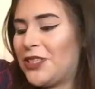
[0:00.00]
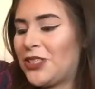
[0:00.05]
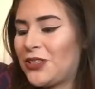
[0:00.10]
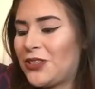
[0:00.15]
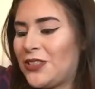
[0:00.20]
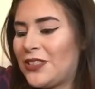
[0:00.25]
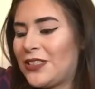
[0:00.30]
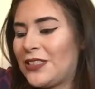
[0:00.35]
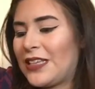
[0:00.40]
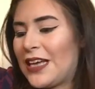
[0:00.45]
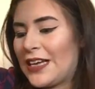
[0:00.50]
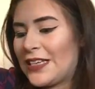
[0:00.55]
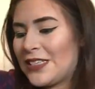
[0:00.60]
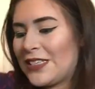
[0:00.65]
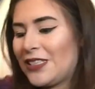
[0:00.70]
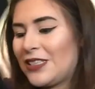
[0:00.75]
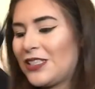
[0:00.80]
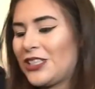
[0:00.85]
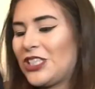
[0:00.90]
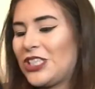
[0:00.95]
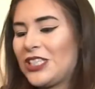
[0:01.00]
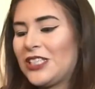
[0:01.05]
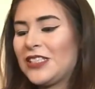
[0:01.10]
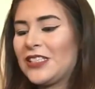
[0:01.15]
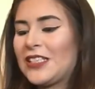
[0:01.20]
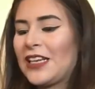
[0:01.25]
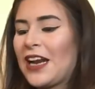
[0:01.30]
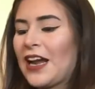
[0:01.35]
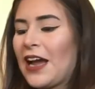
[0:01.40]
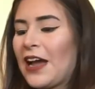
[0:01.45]
show you the last jeans
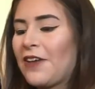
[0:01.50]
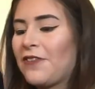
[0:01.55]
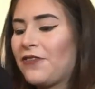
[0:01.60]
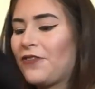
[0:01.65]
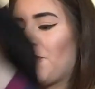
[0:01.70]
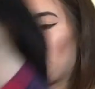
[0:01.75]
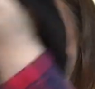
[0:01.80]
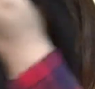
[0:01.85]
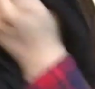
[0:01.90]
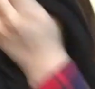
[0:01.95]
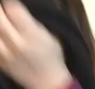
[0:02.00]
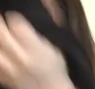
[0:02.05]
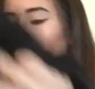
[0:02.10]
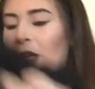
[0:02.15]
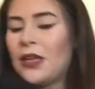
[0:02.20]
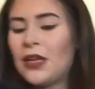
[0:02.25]
that I have from